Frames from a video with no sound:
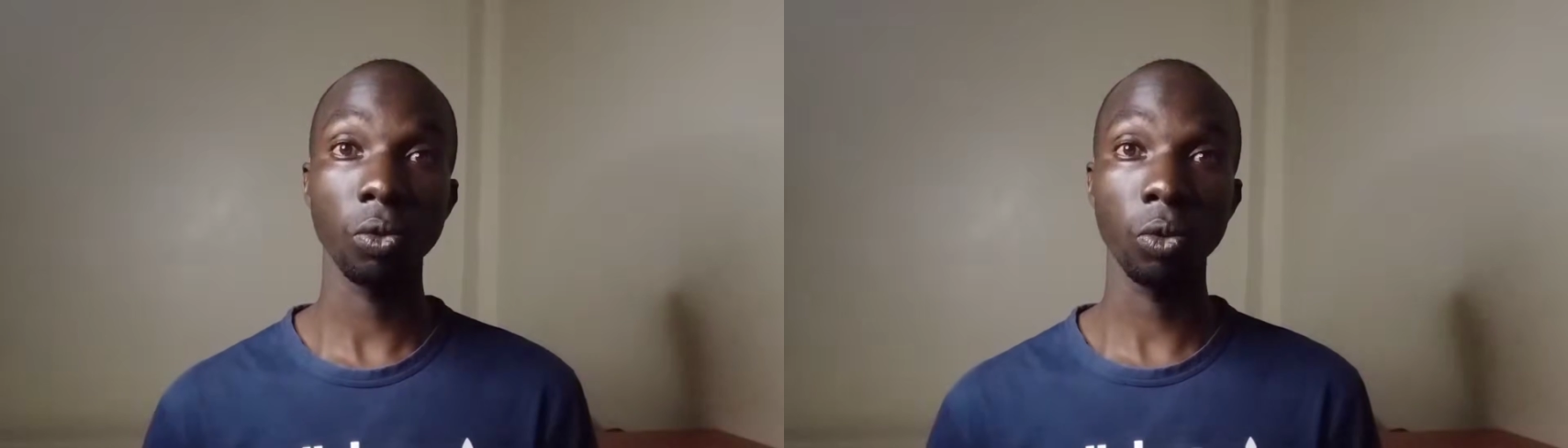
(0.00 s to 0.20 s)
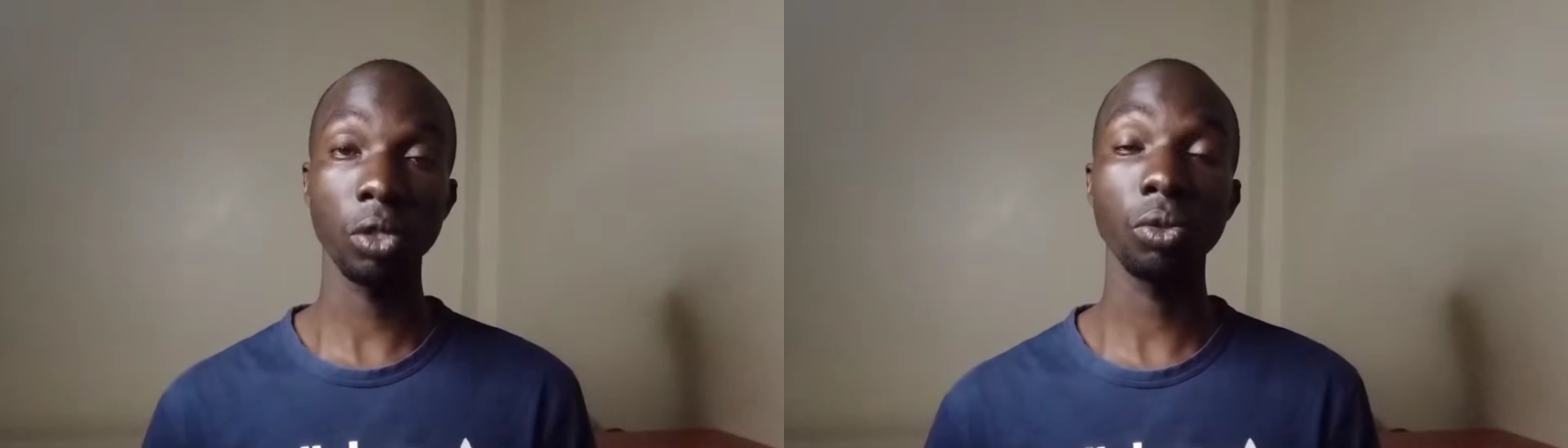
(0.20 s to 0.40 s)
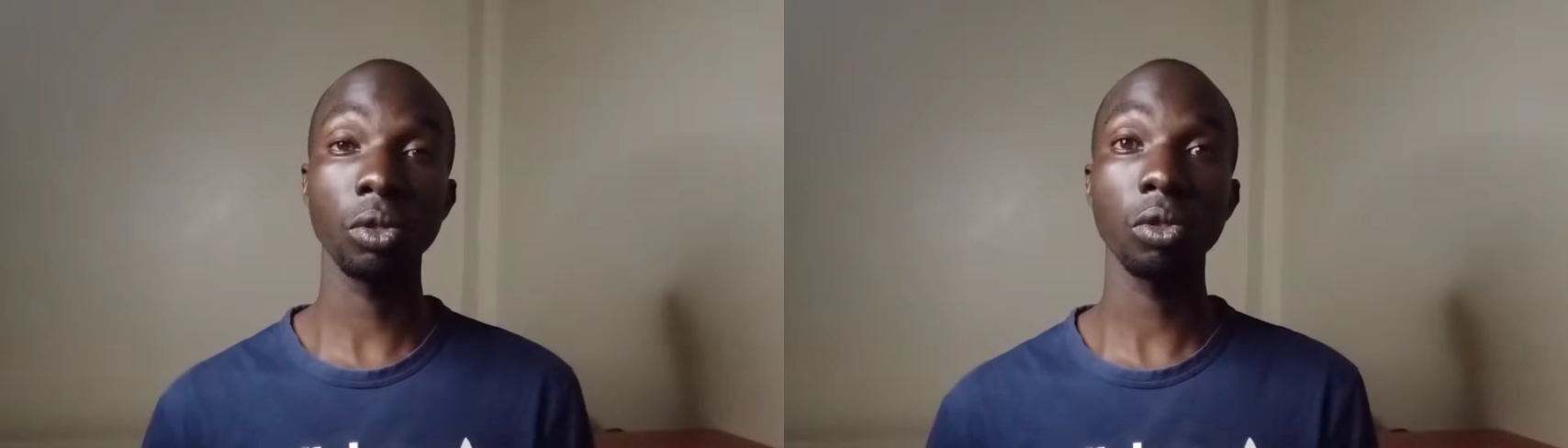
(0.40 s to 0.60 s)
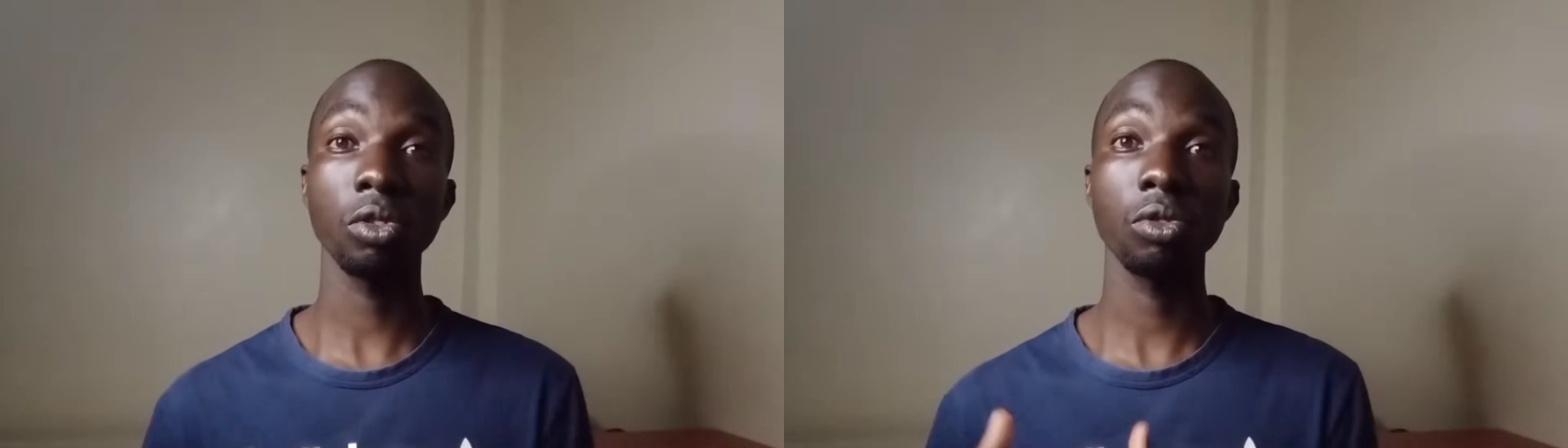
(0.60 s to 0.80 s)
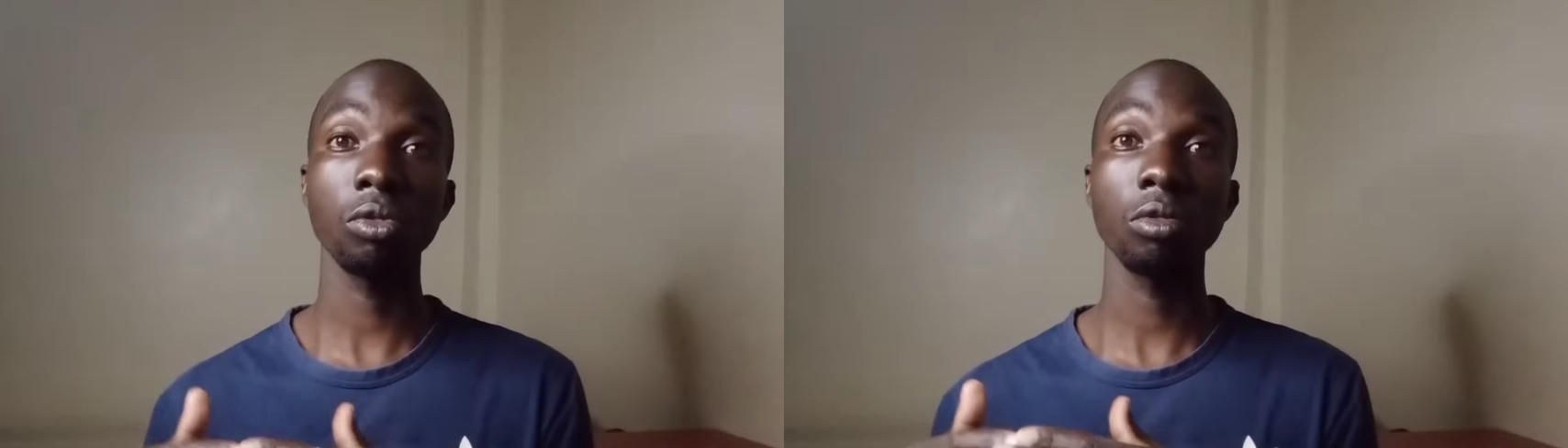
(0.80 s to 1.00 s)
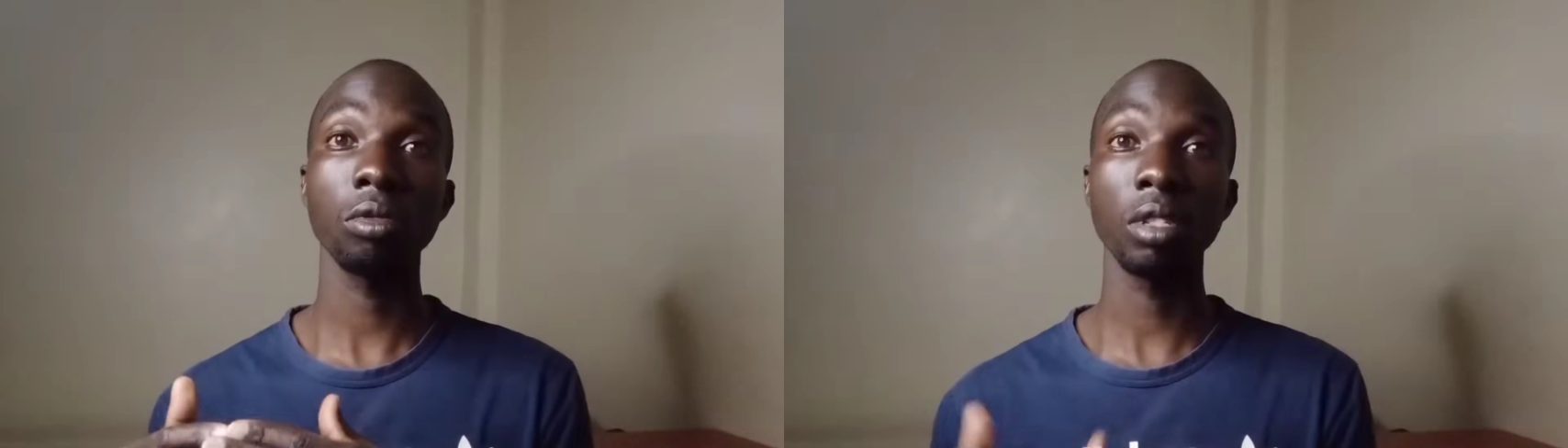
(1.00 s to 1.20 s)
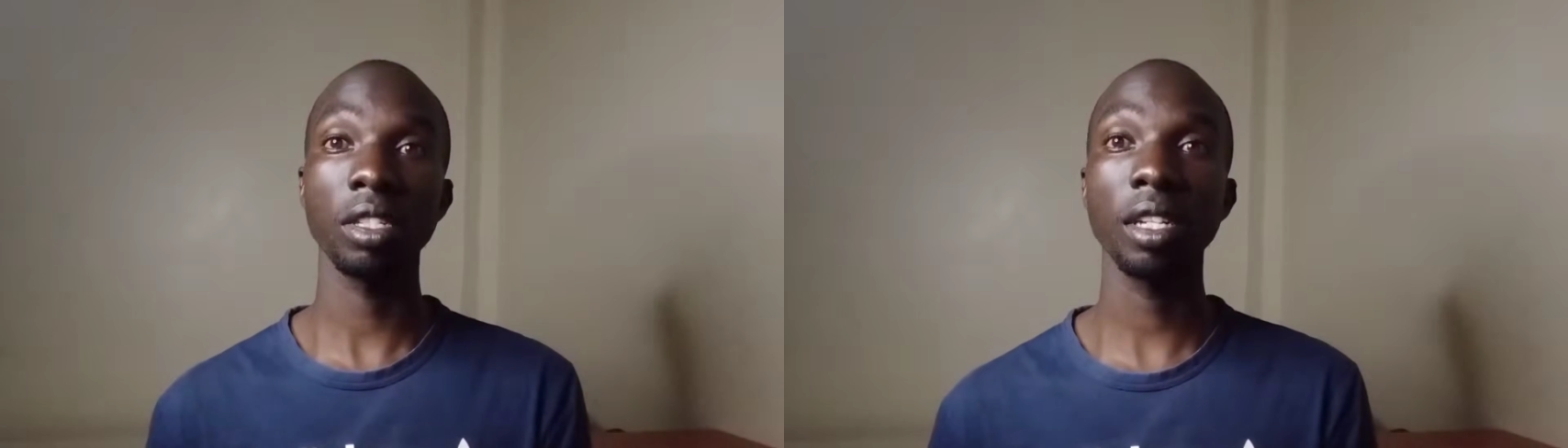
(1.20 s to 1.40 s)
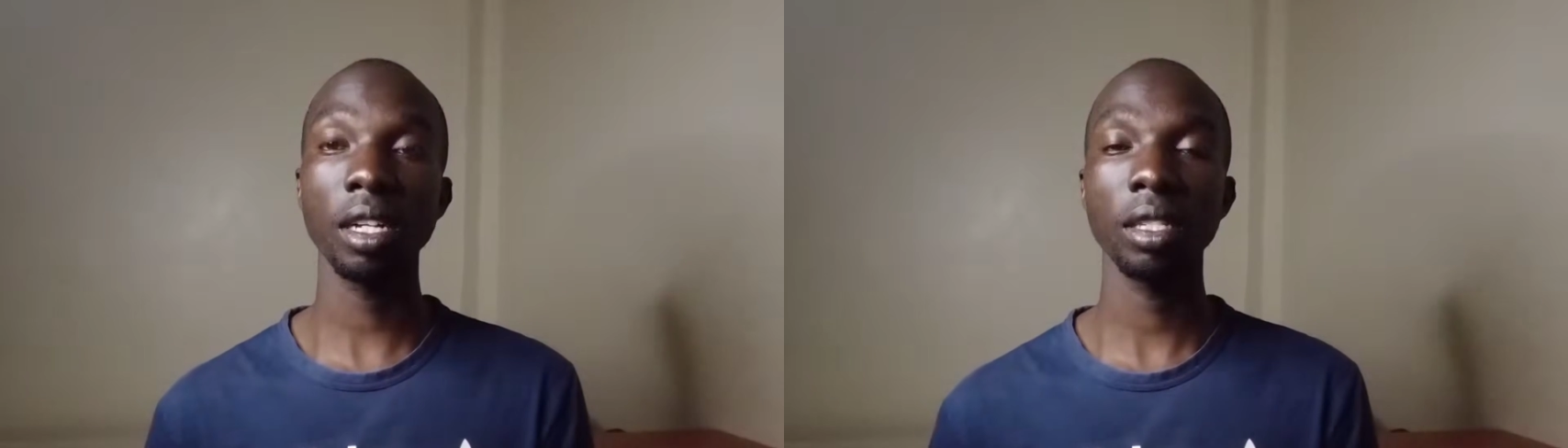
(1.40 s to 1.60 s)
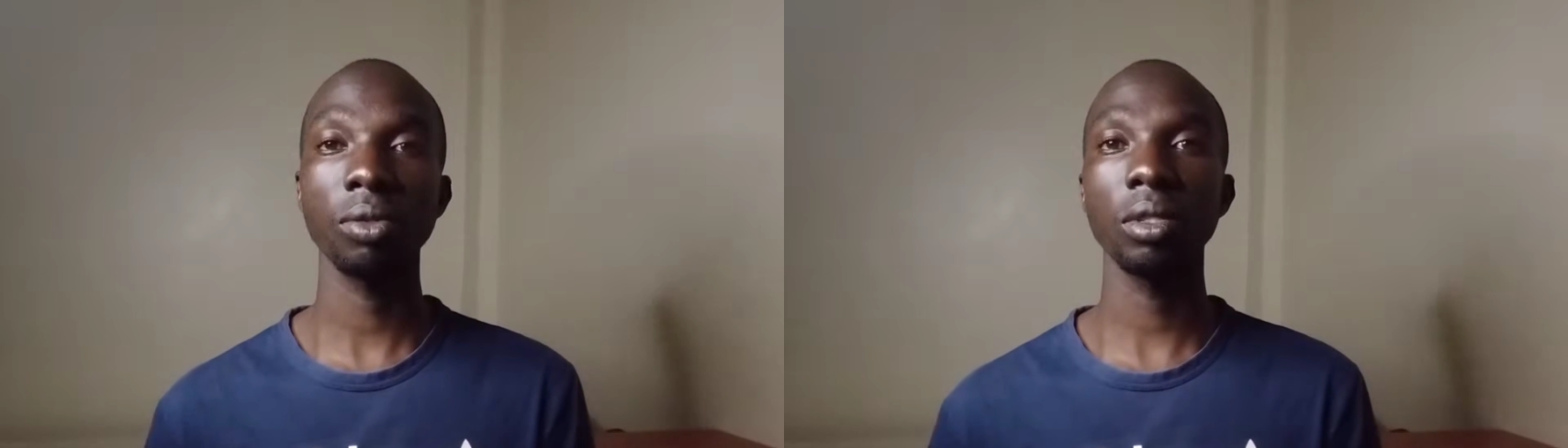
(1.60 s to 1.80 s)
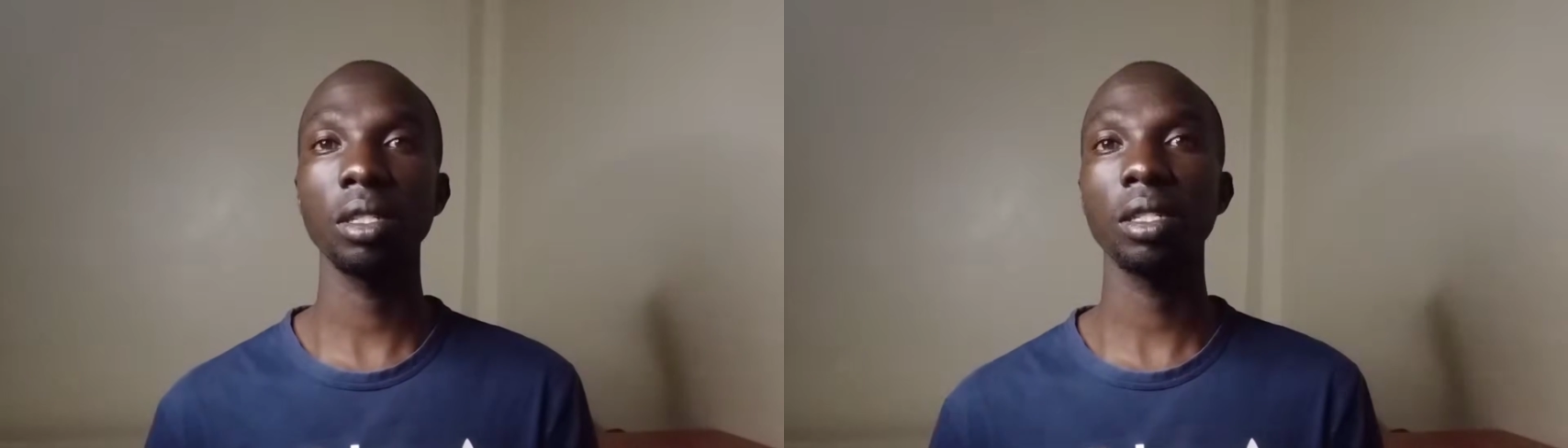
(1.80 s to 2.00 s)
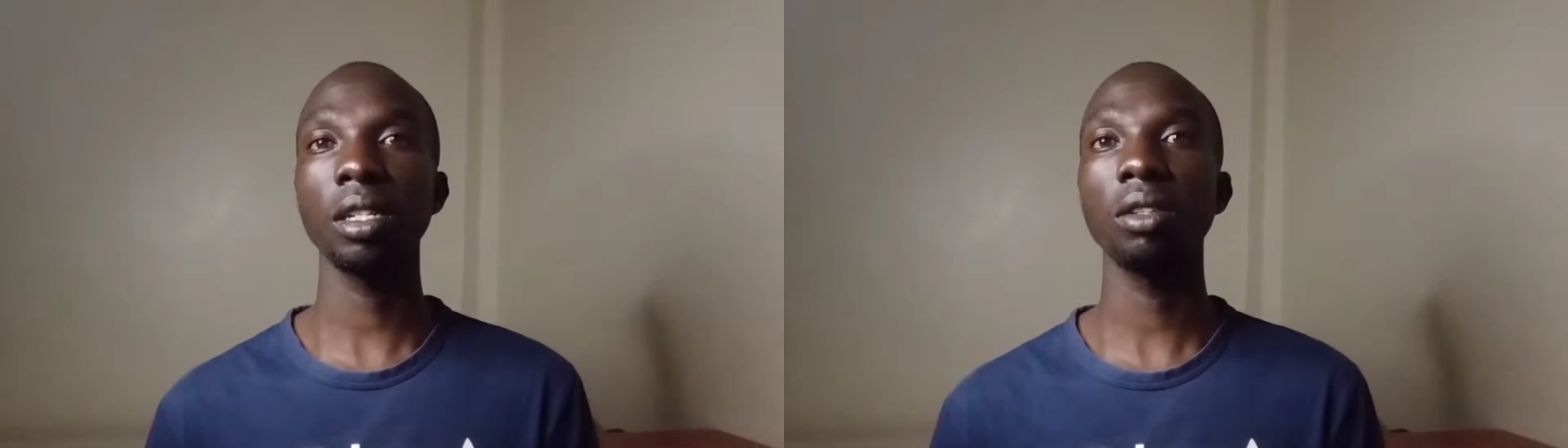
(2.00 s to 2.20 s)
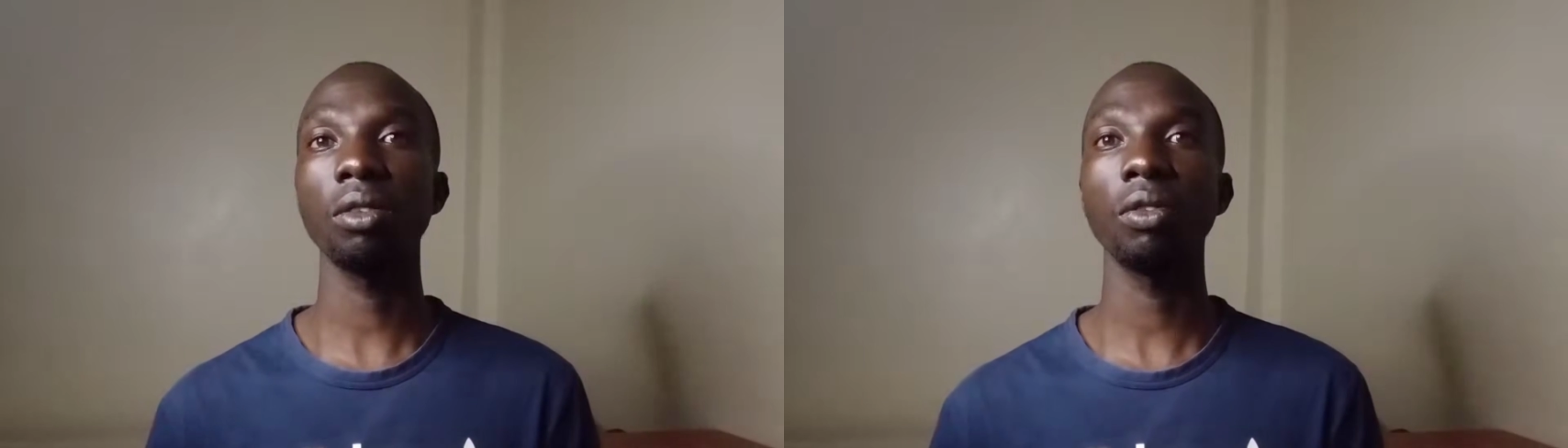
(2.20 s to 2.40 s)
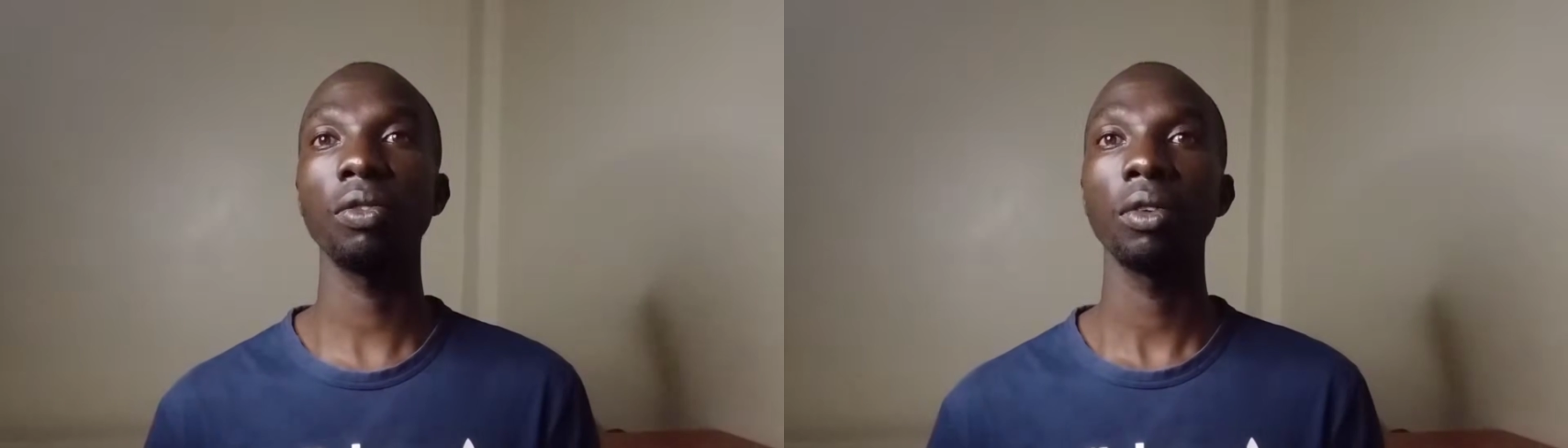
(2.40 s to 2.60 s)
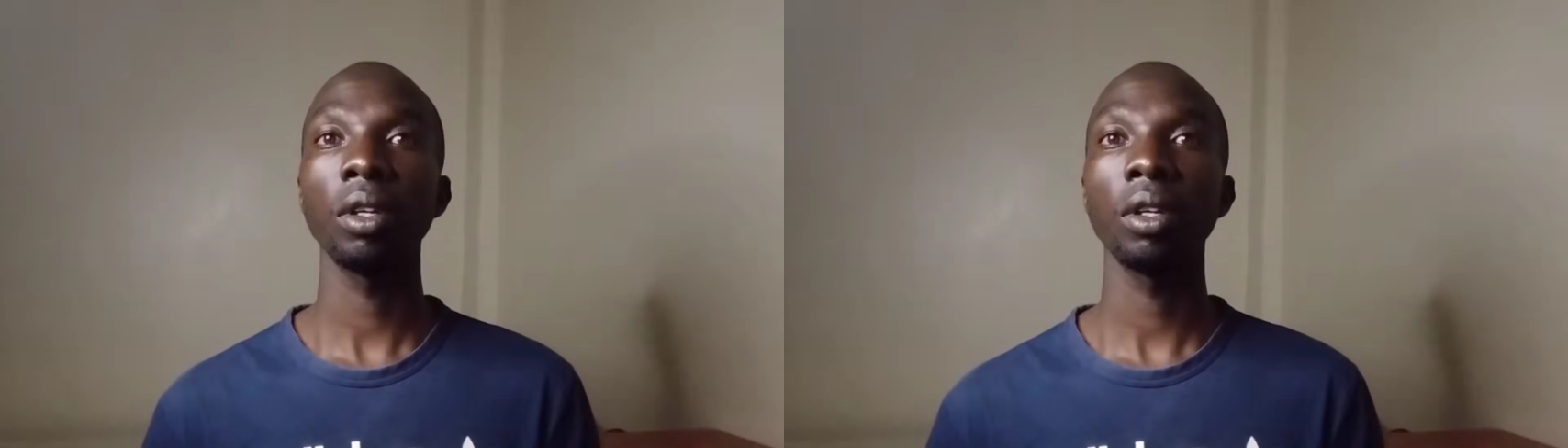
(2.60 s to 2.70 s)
we should also discuss, which is kind of